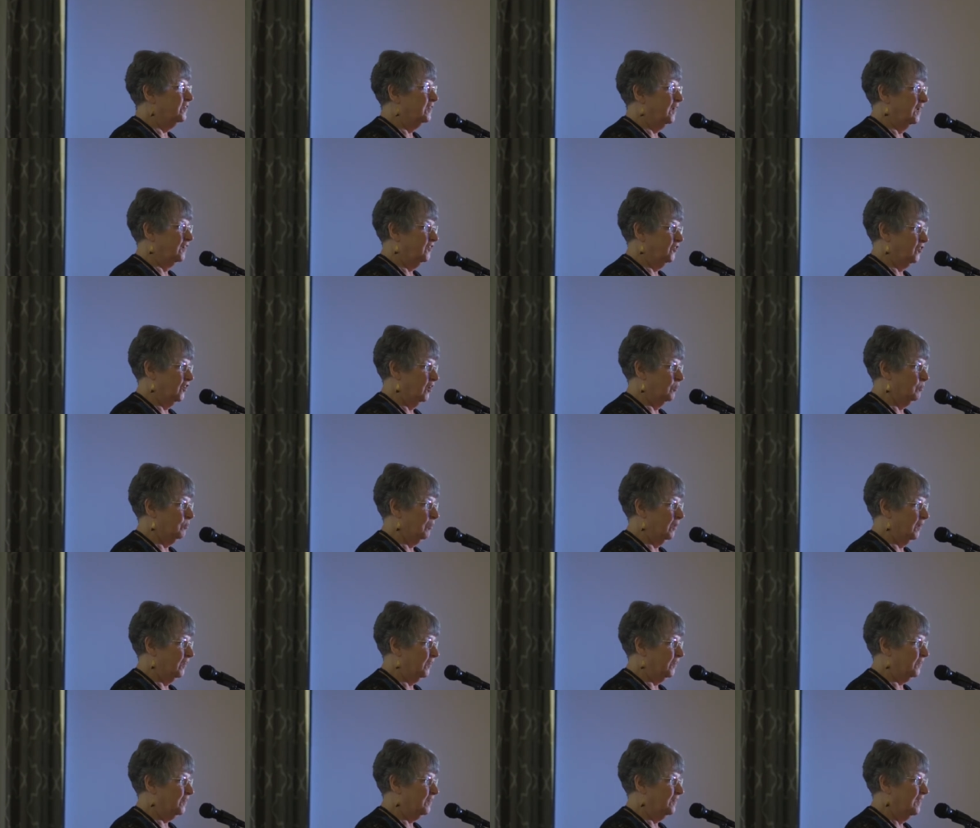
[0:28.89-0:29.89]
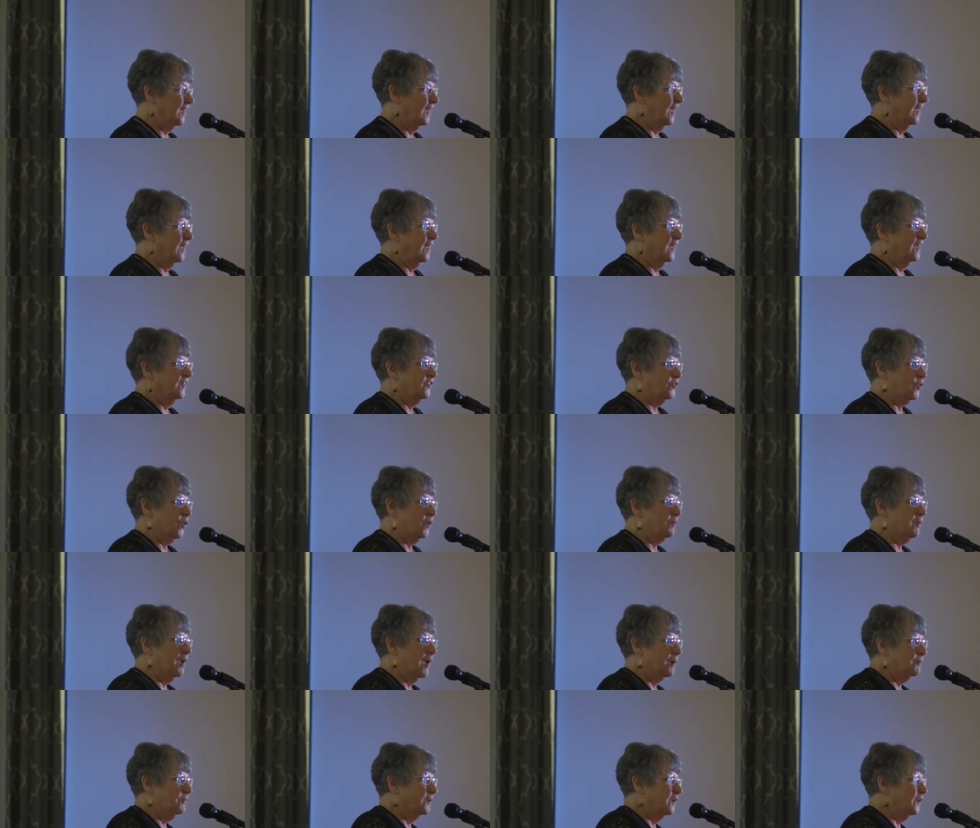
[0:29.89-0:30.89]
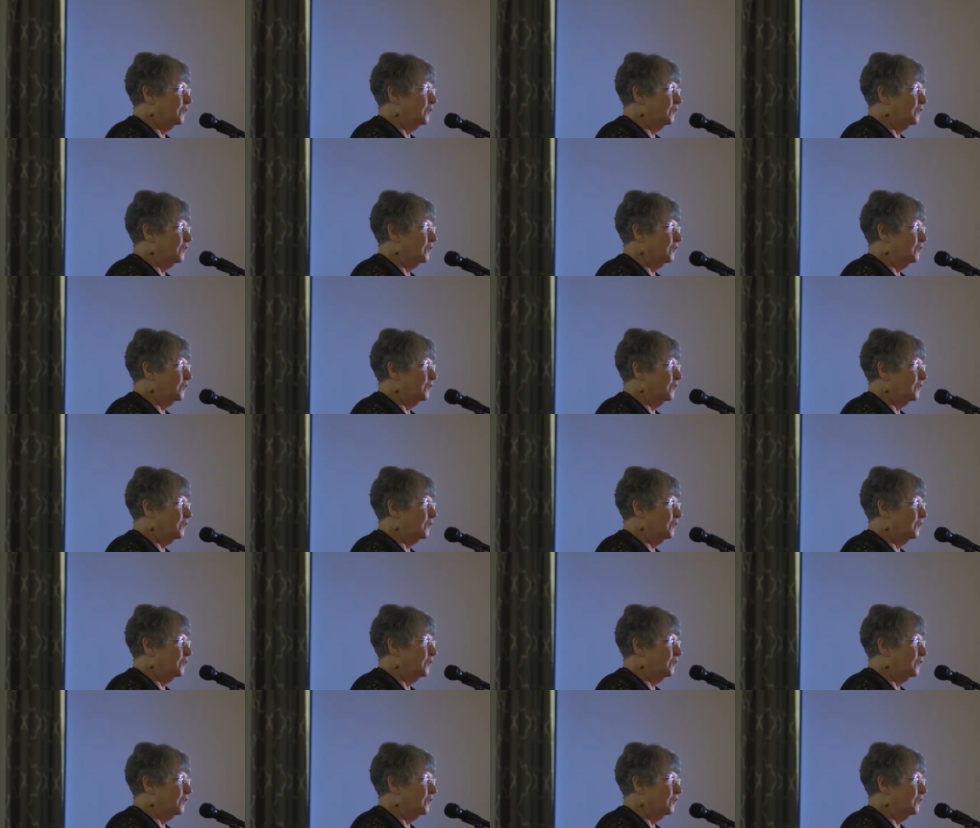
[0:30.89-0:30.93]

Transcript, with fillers: Nightshade Press. So I'm happy